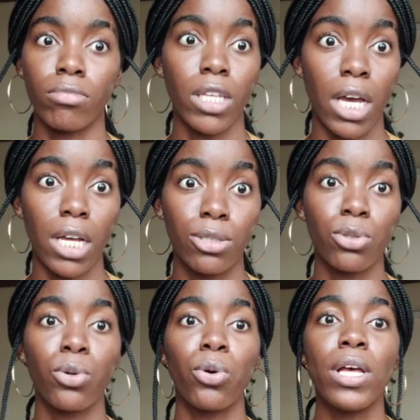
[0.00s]
Yeah,
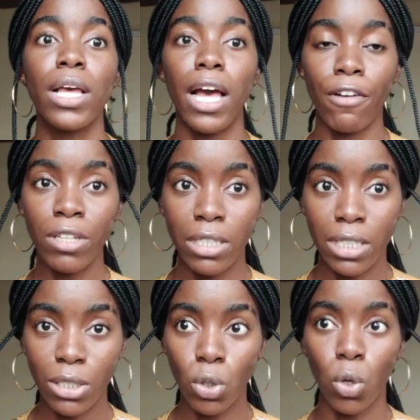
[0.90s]
so having
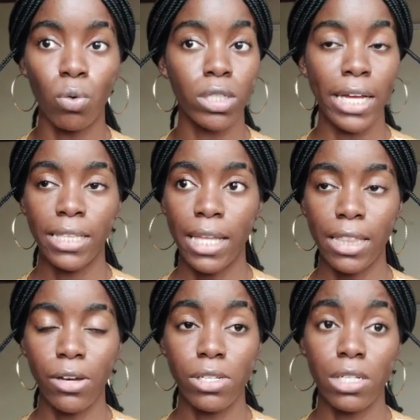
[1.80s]
this done was like
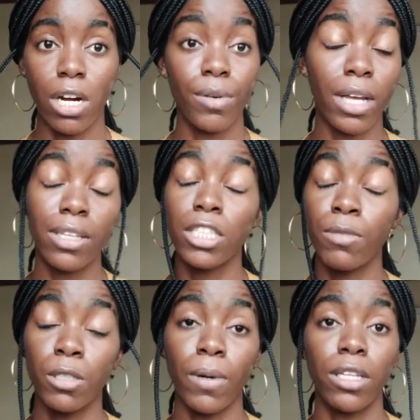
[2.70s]
10,000 naira with the
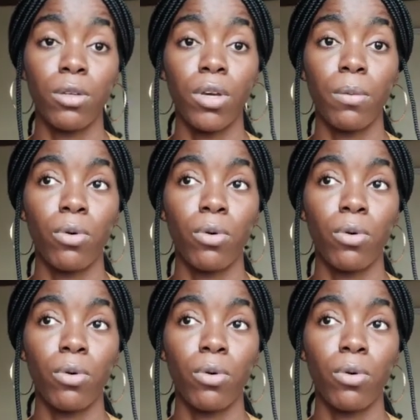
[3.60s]
attachments, by the way.